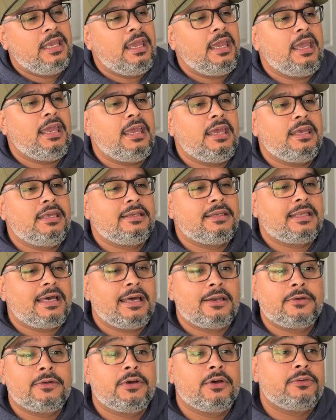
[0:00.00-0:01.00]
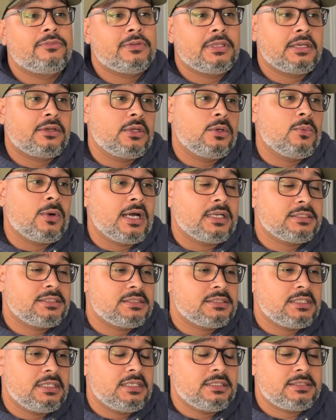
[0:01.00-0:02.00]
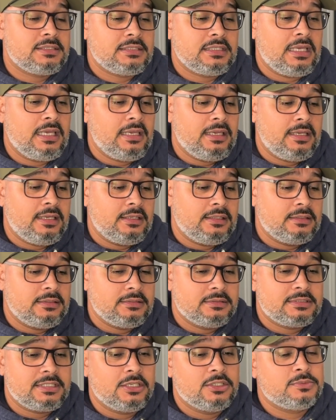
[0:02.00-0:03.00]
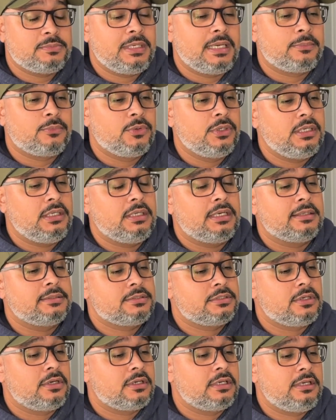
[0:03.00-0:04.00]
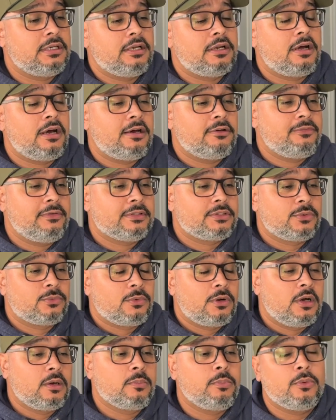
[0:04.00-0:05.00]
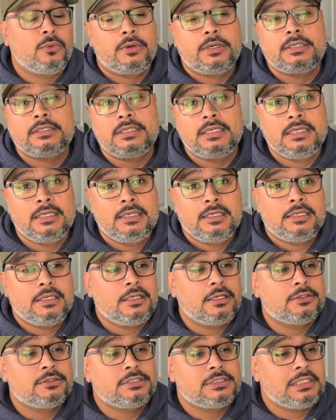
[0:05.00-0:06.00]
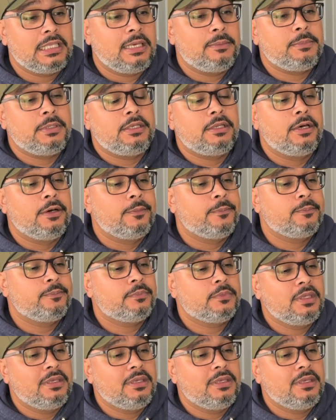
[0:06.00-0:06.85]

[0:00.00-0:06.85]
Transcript: And I don't know if Larry watches this and tells me I'm reading, I started it off at the wrong point, you know, just let me know.